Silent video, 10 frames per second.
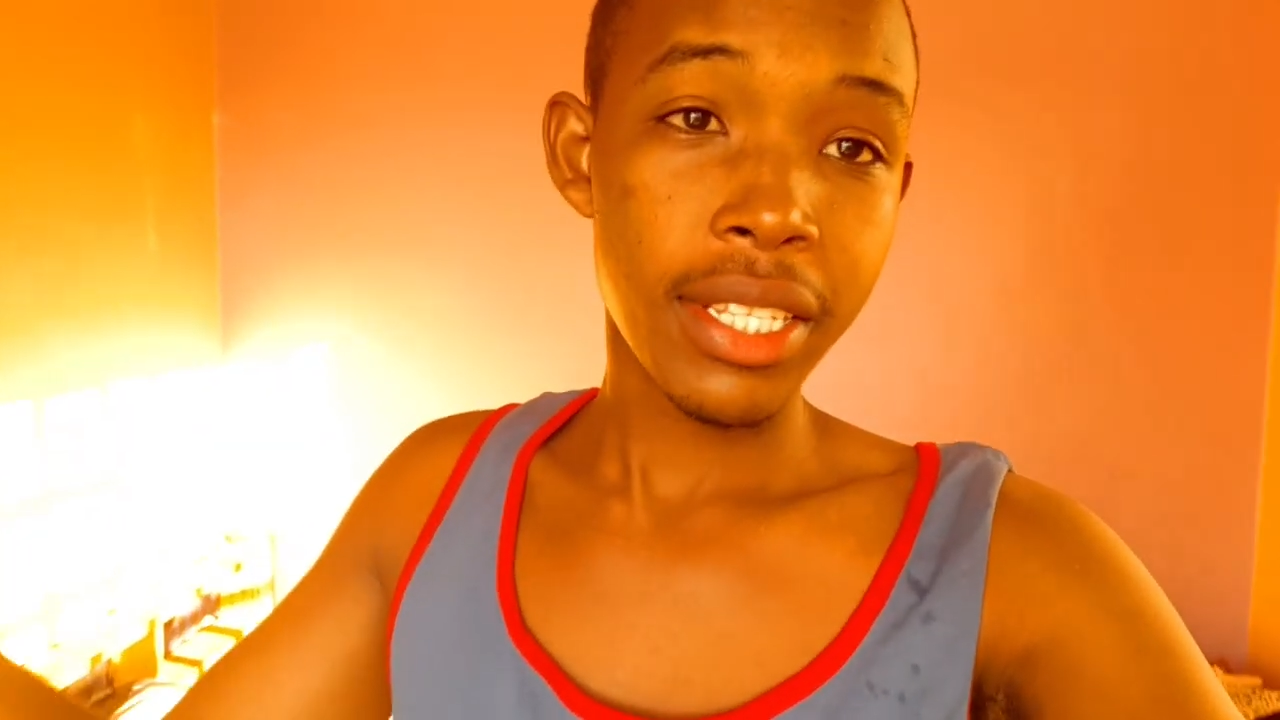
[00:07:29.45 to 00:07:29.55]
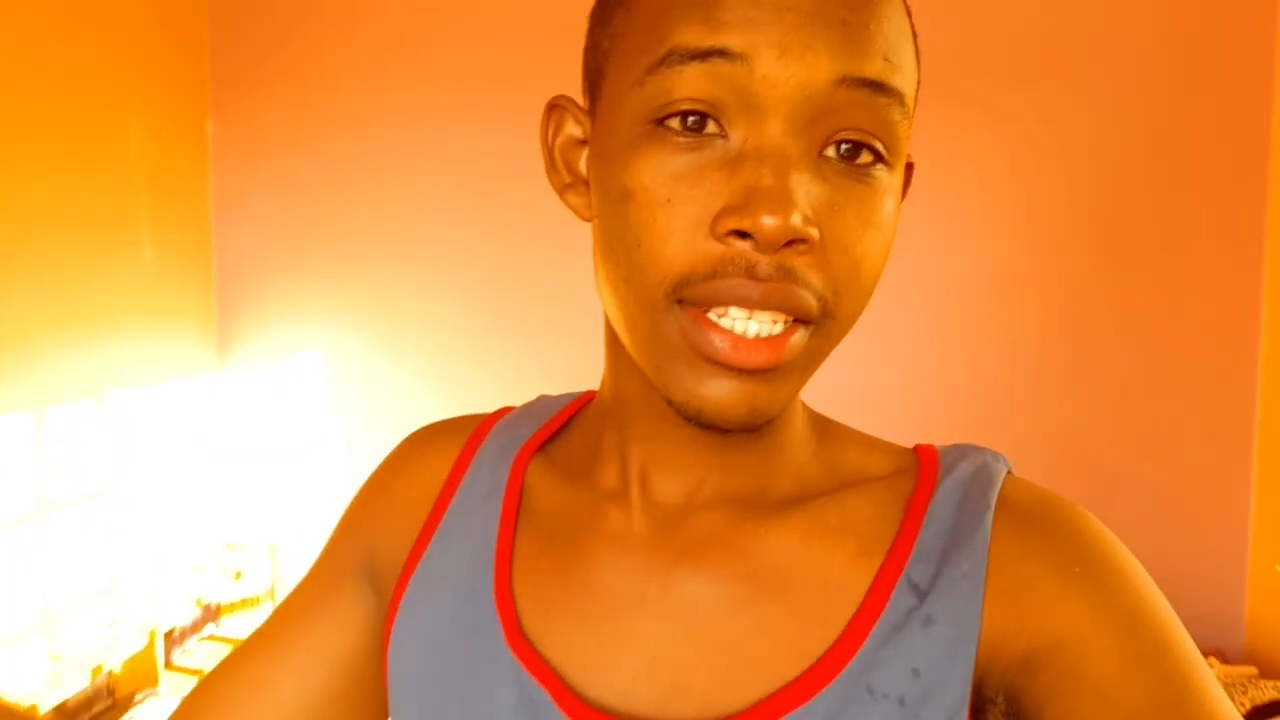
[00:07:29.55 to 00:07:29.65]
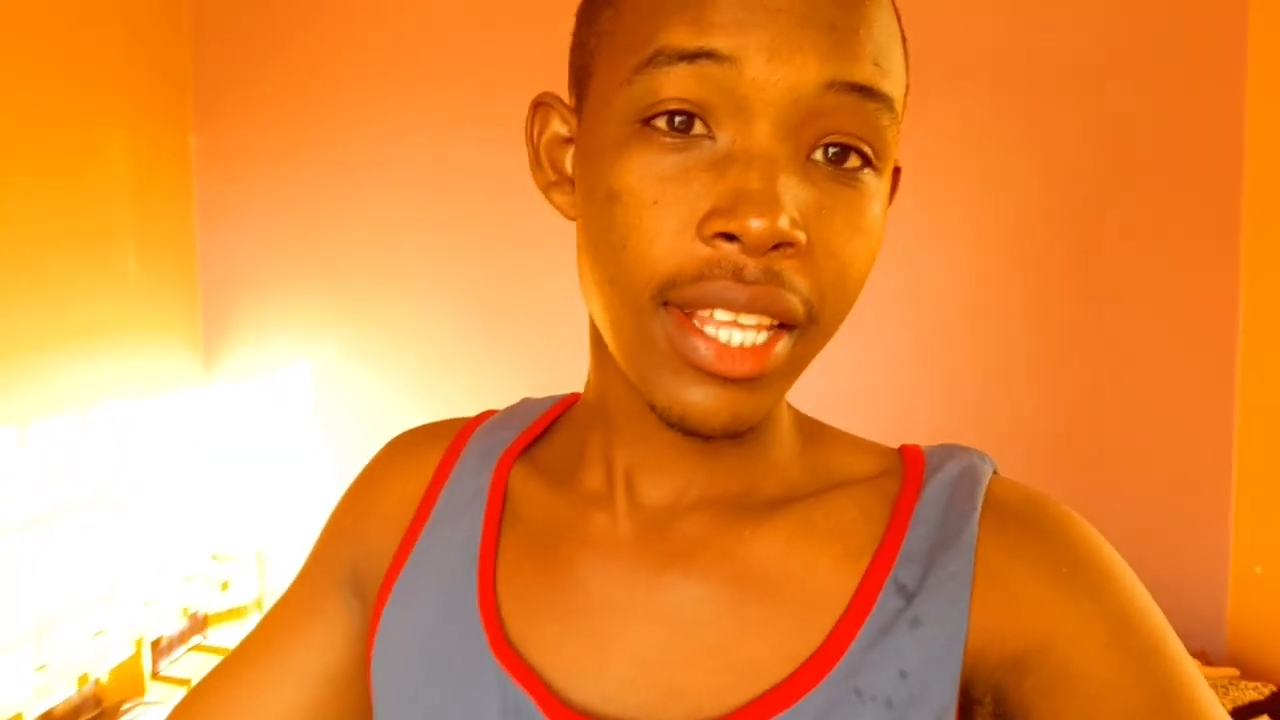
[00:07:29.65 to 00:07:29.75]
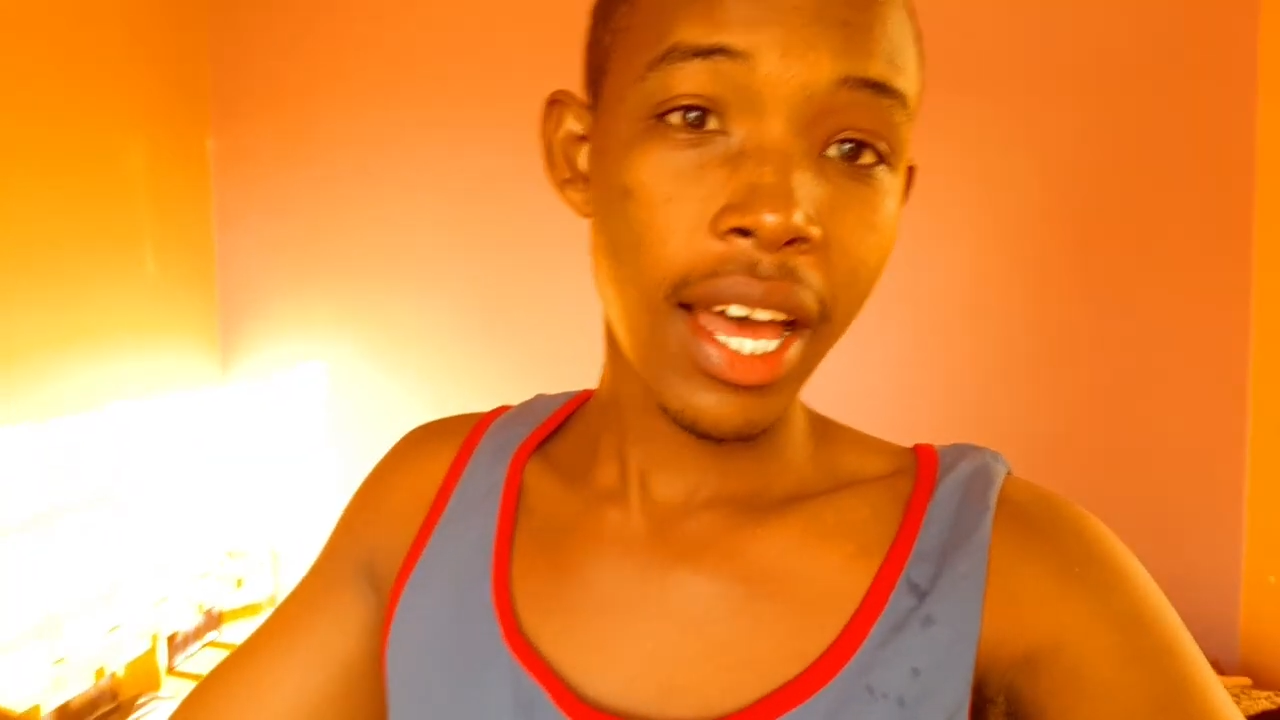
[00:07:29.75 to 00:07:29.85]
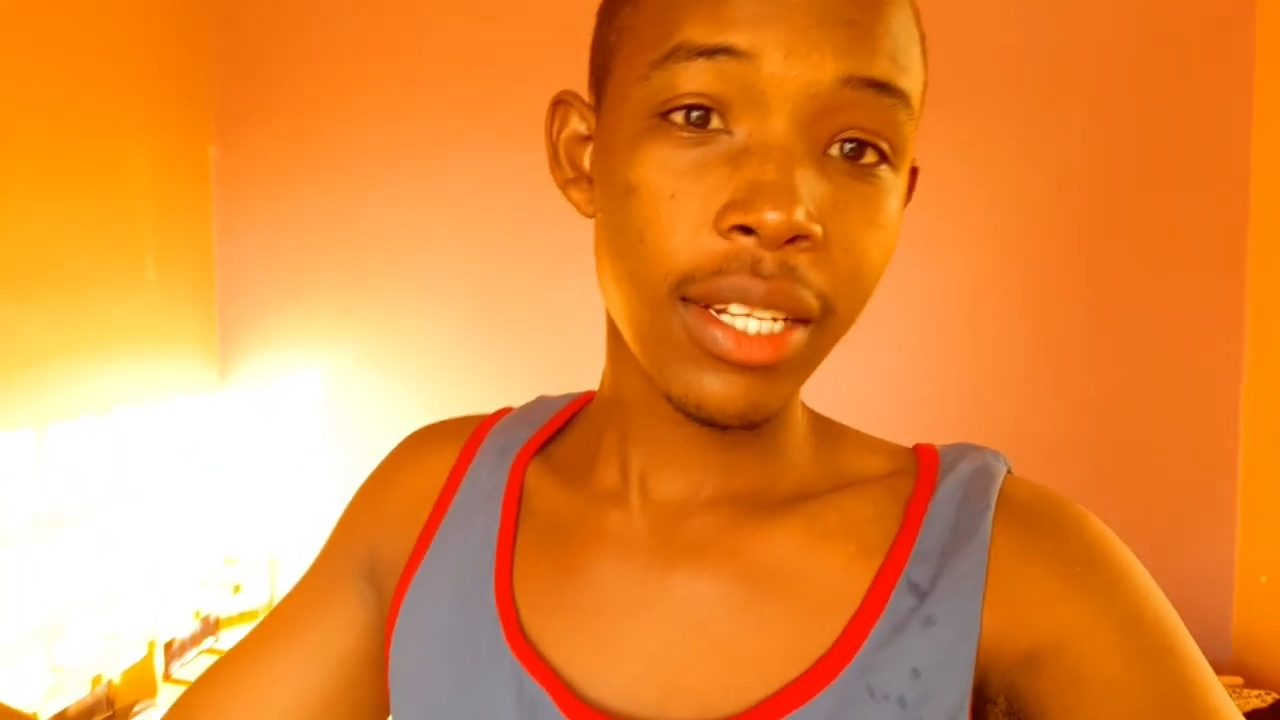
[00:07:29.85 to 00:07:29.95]

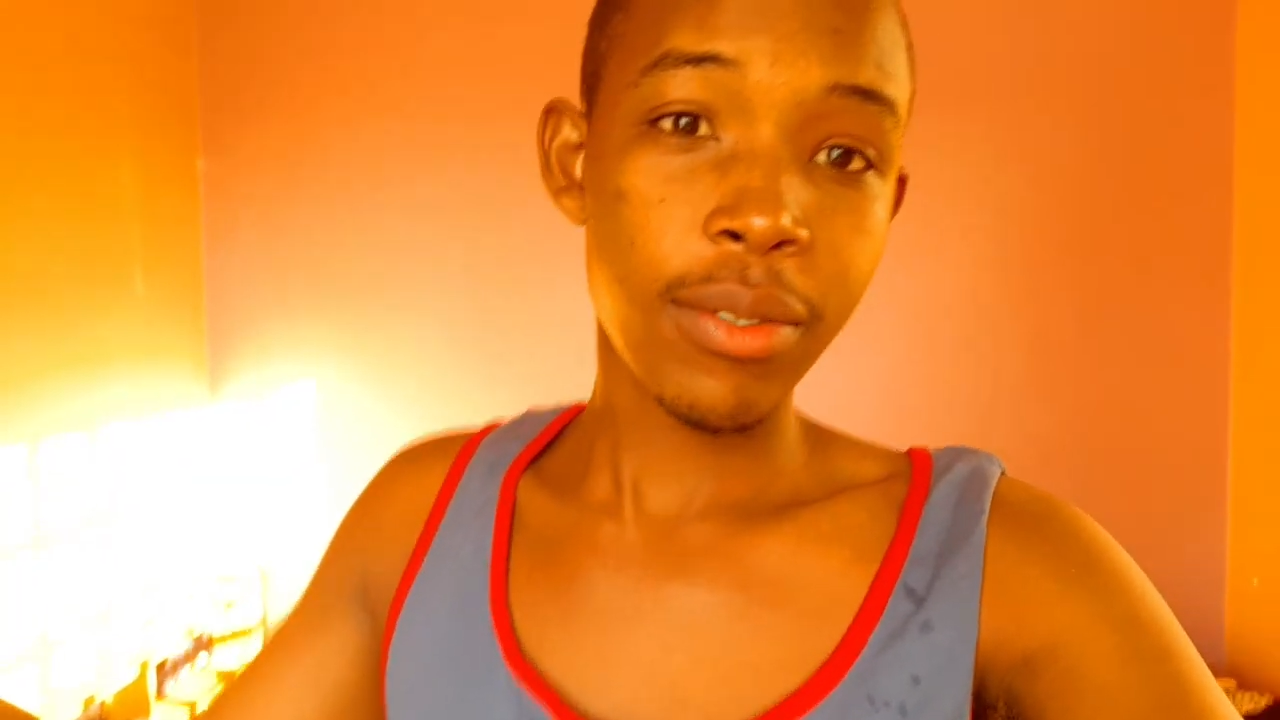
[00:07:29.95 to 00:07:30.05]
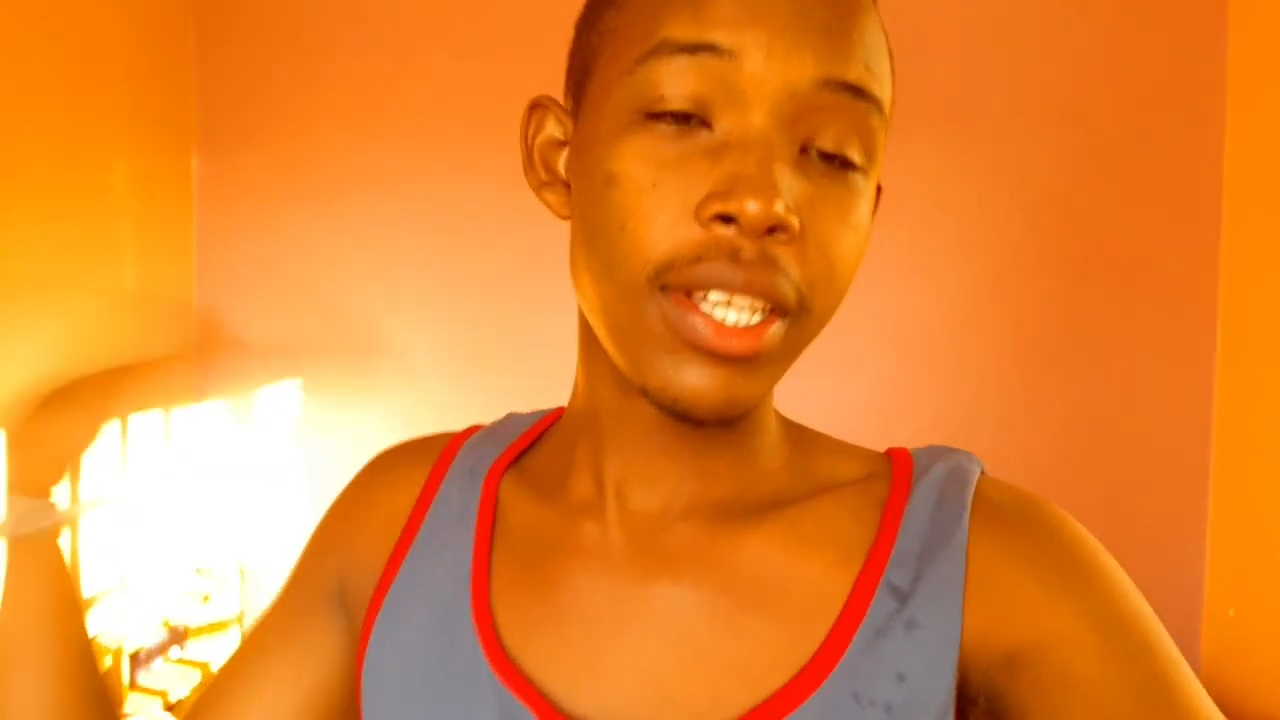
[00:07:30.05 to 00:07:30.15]
sister,